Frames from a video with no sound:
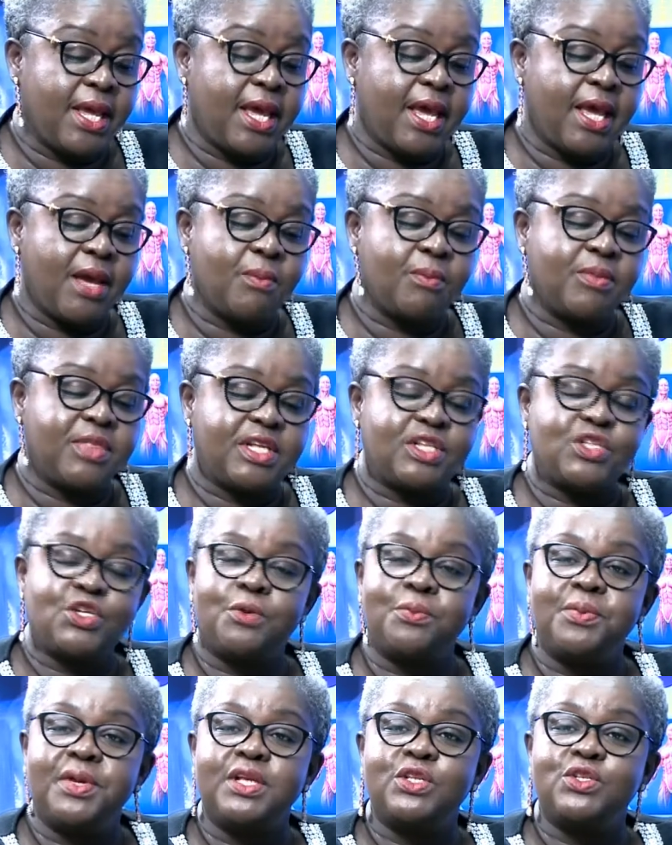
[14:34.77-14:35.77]
The
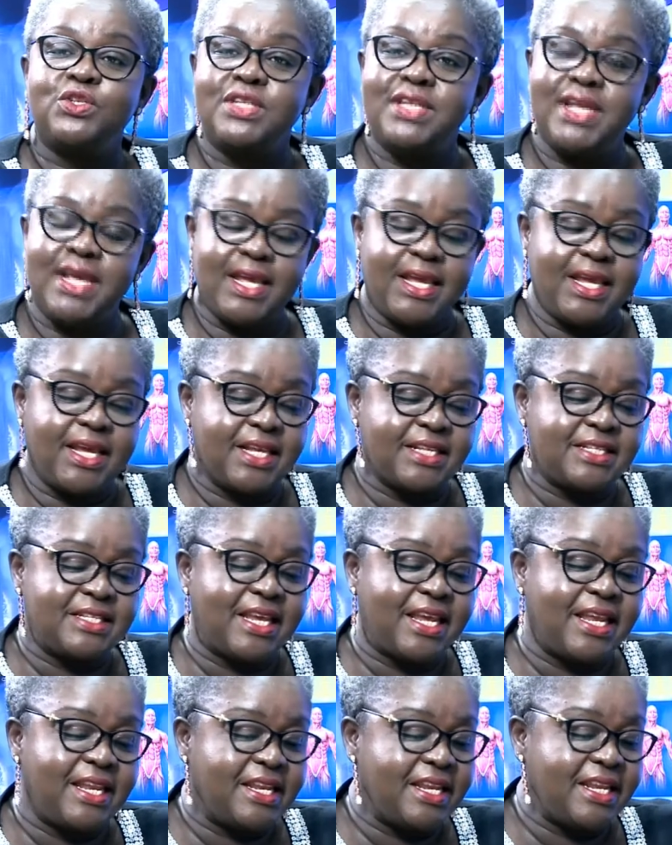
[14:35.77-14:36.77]
topic today is
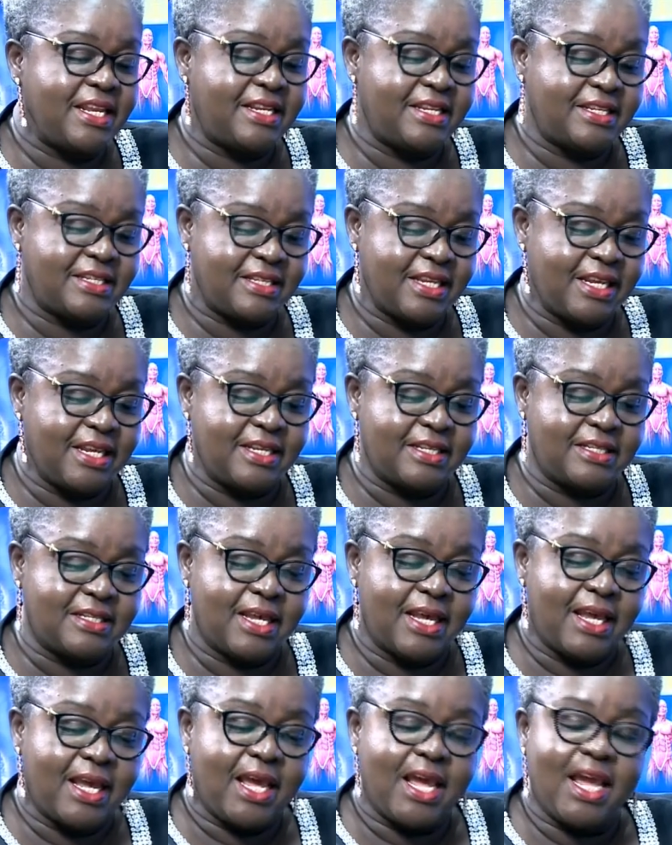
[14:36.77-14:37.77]
kidney
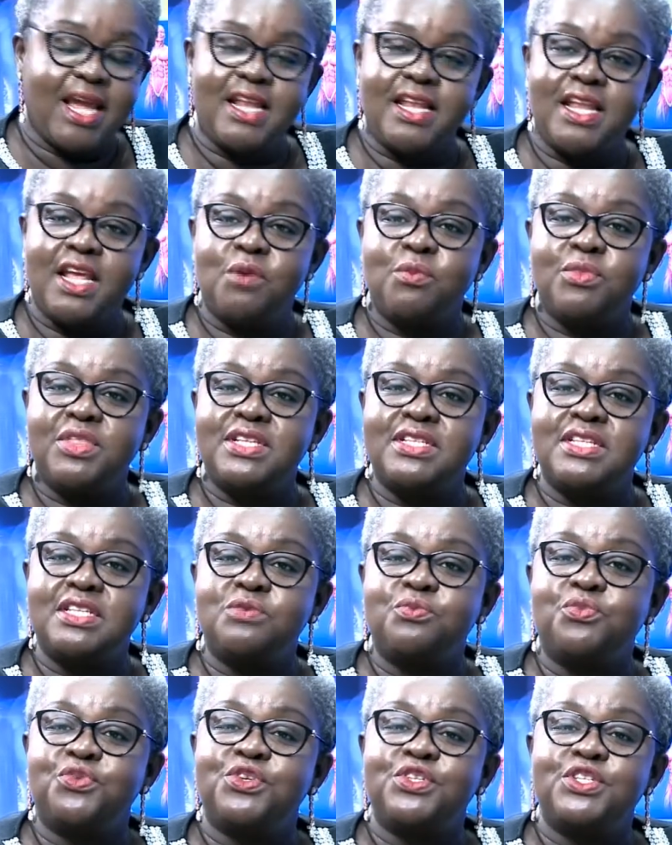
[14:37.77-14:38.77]
disease, and this
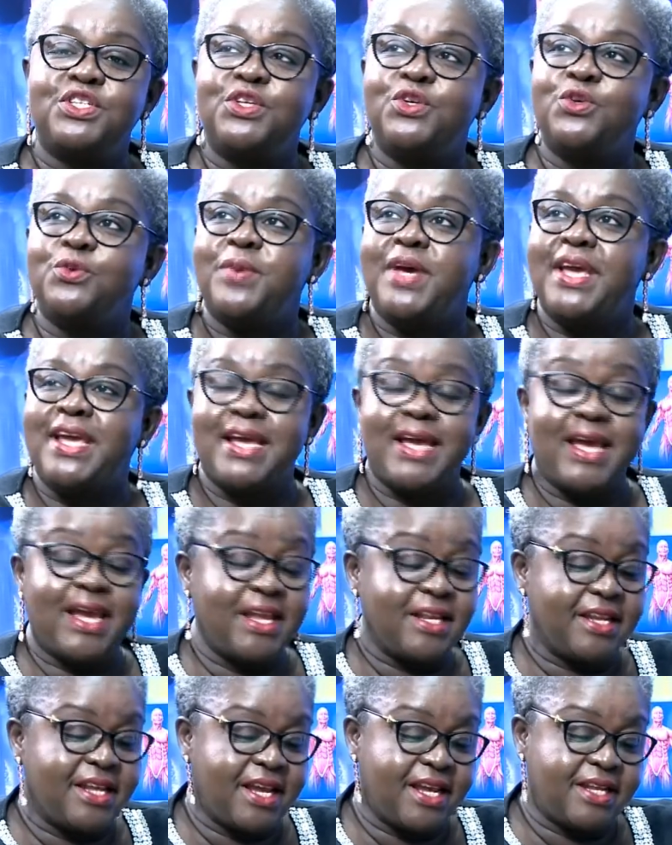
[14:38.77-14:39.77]
is brought to you by
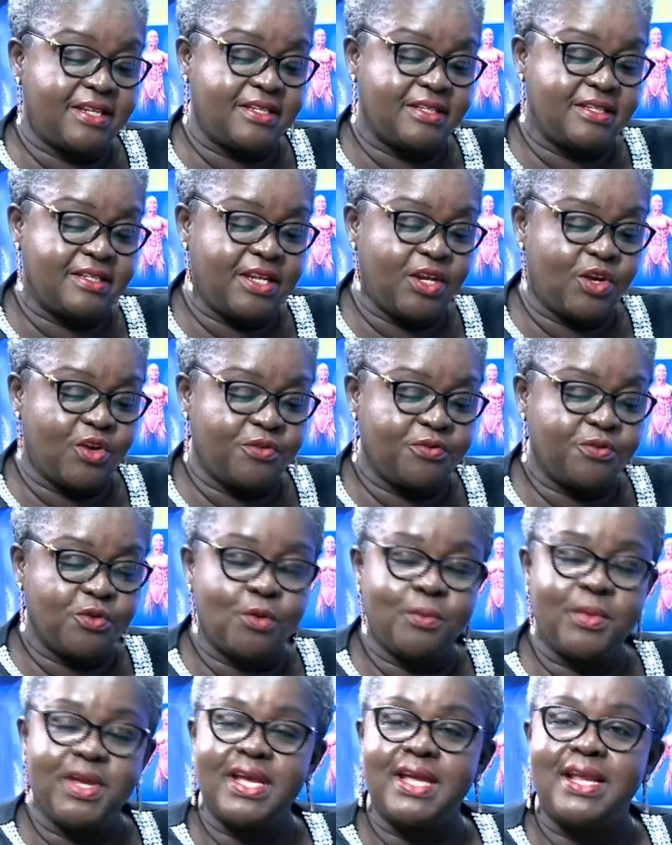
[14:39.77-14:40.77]
kind courtesy of
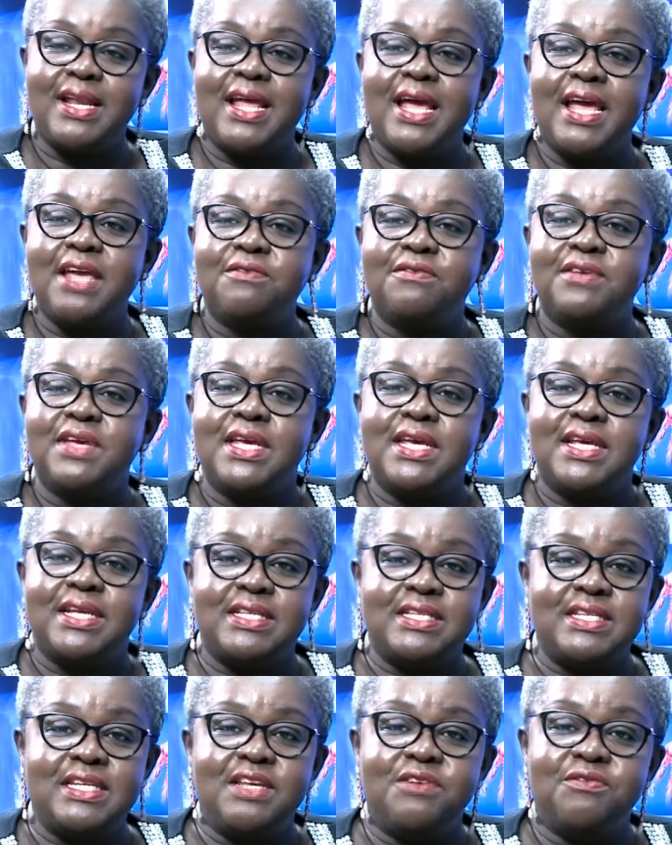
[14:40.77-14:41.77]
Omega Live
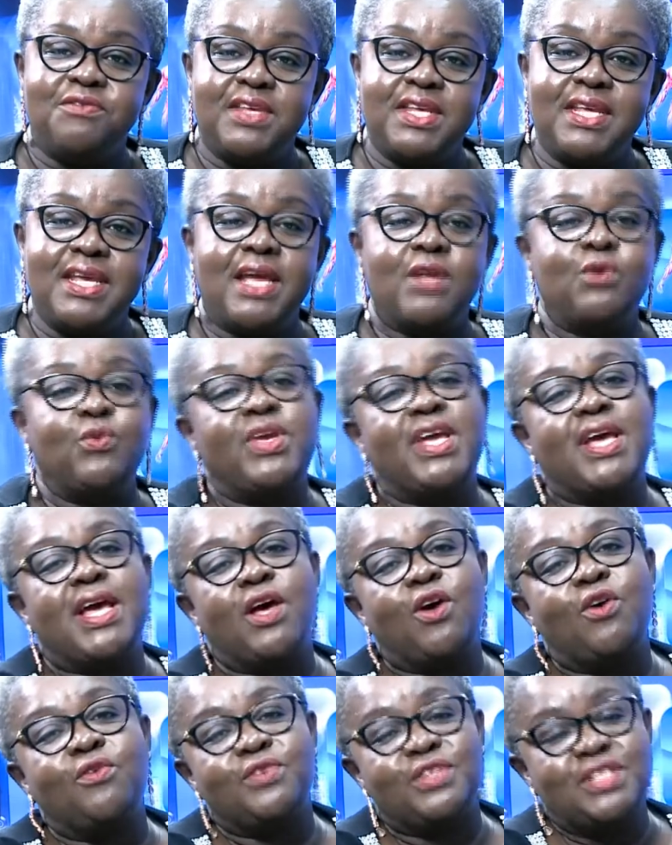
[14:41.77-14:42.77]
TV, and we
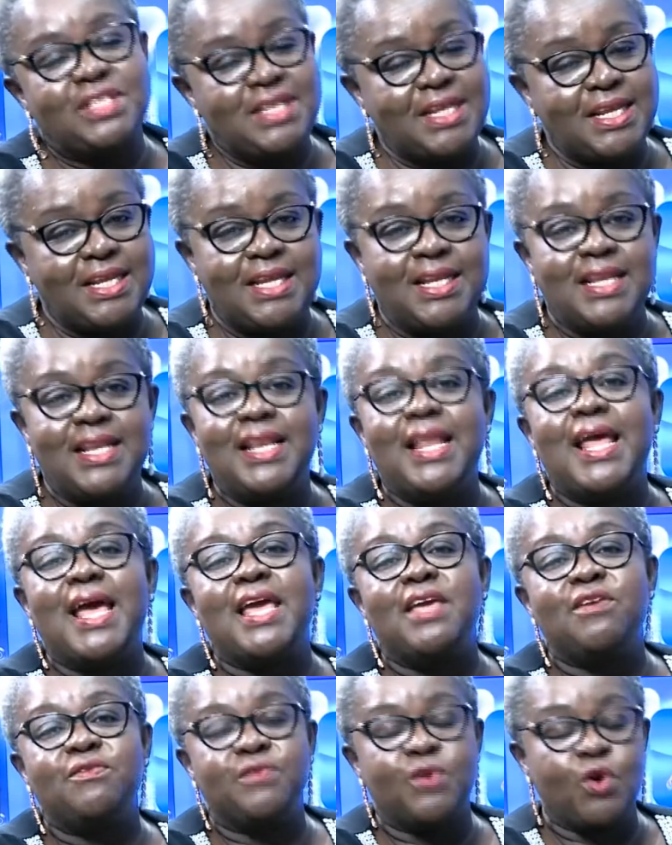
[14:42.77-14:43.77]
are obviously
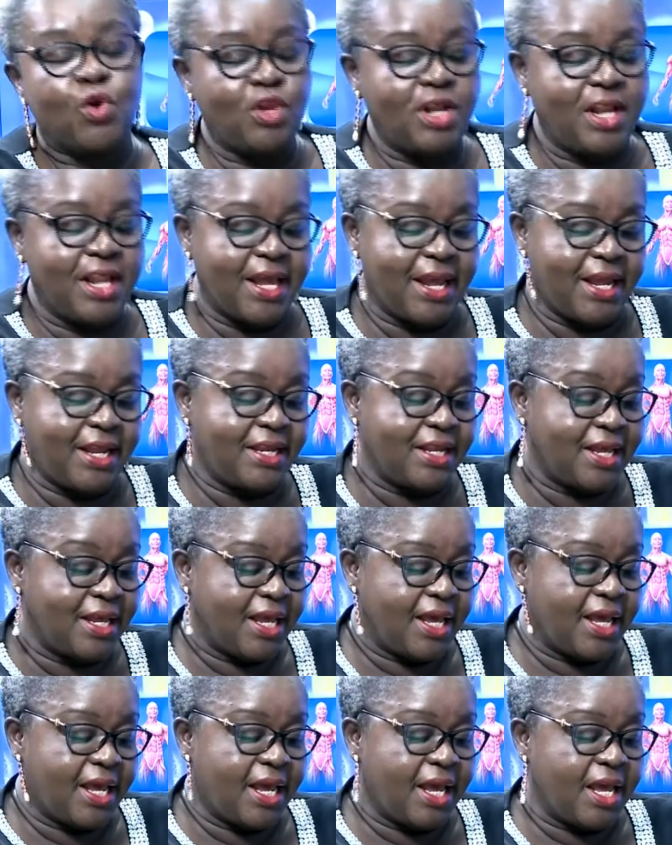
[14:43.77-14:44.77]
live online,
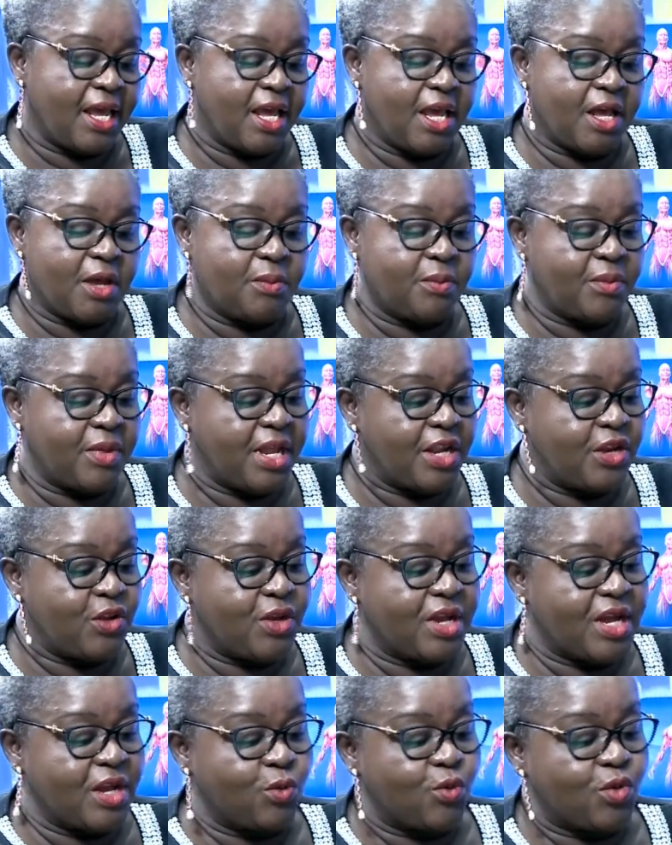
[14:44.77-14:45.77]
and
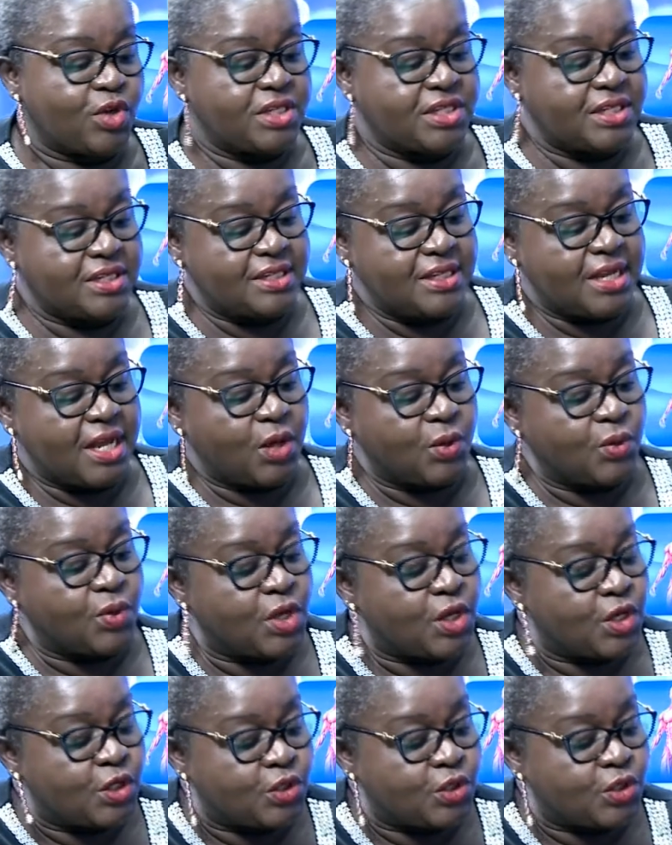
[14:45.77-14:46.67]
you can watch us now.